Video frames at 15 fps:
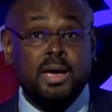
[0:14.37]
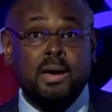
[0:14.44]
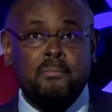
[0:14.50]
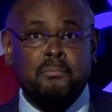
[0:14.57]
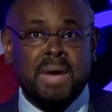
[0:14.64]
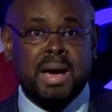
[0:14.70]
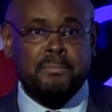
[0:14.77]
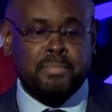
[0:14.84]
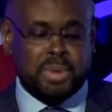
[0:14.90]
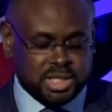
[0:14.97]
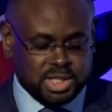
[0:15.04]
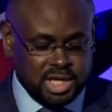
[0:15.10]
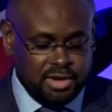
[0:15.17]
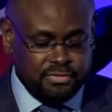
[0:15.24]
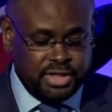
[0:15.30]
members
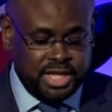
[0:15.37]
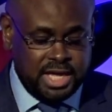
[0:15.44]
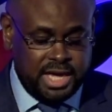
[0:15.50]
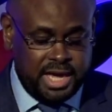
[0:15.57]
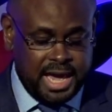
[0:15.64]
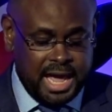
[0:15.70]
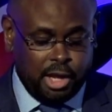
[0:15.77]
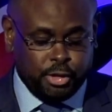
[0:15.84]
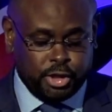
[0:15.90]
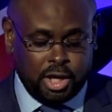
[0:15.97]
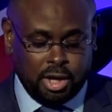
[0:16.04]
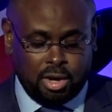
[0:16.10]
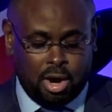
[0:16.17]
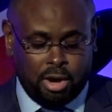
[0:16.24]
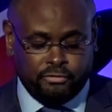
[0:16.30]
of the Healthcare
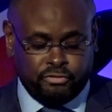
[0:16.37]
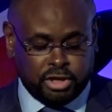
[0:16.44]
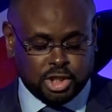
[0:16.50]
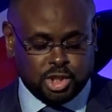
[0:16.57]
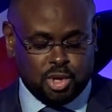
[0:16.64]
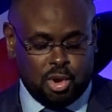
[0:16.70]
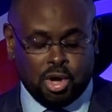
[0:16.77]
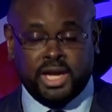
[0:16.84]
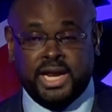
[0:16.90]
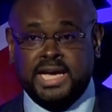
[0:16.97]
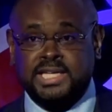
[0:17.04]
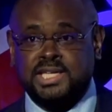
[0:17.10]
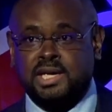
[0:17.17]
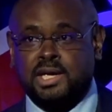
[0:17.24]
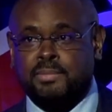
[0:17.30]
Conference
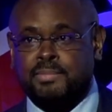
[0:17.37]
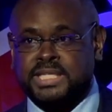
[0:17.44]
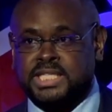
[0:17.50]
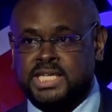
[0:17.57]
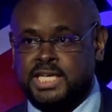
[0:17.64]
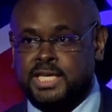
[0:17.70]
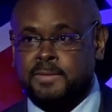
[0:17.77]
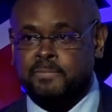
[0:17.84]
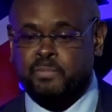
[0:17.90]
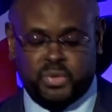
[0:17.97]
Organizing Committee,